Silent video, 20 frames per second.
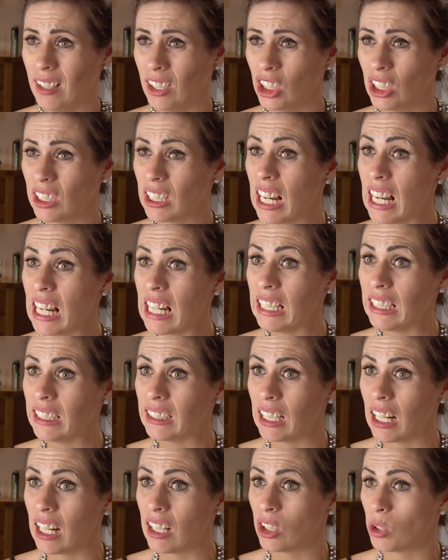She's at
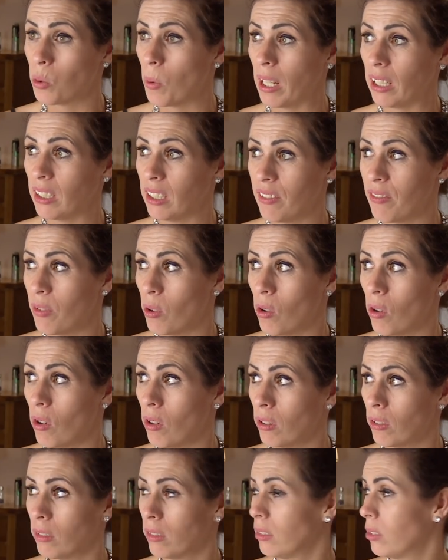least a
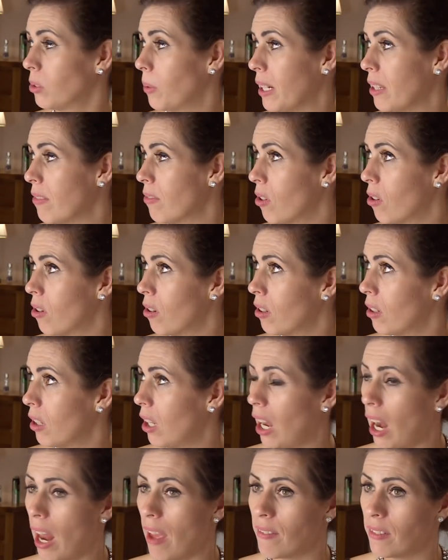twenty-four,
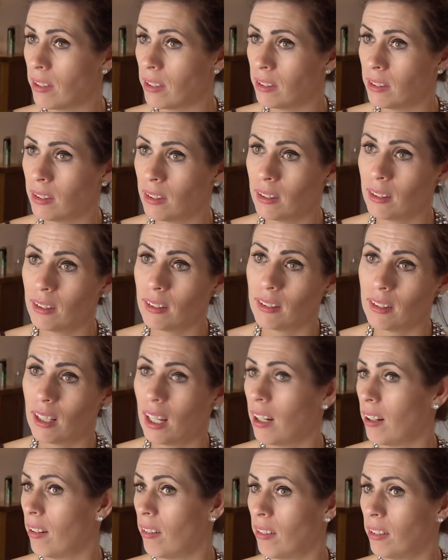eleven,
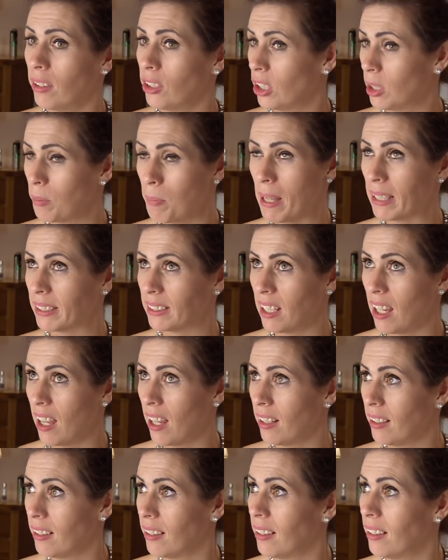I don't know, she's past
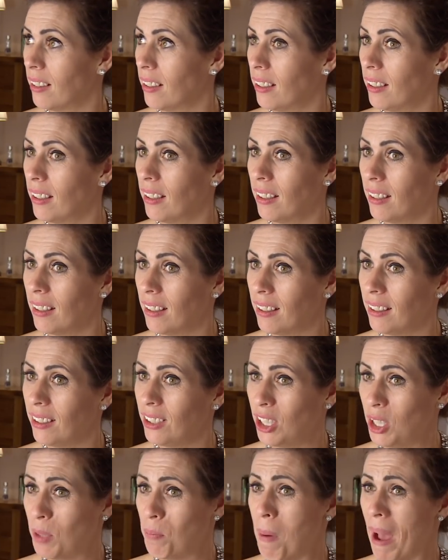ten.
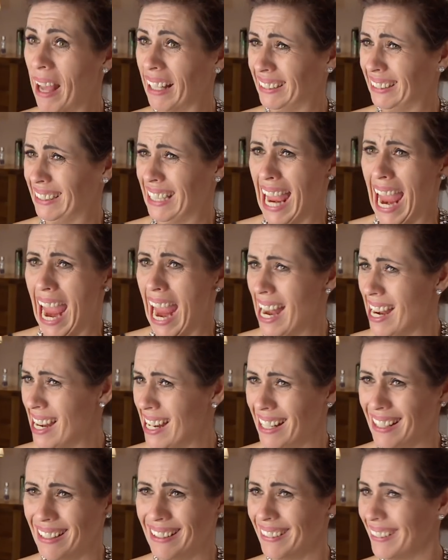She's past ten.
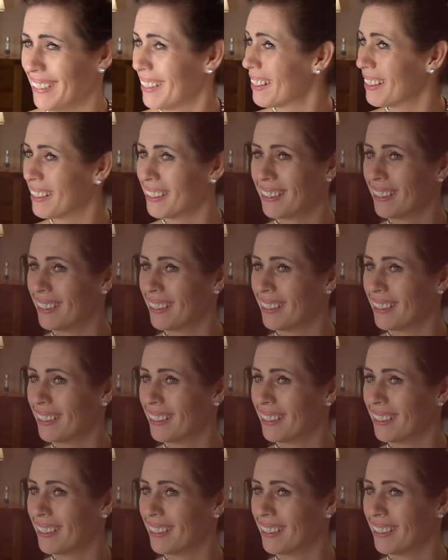That'll do,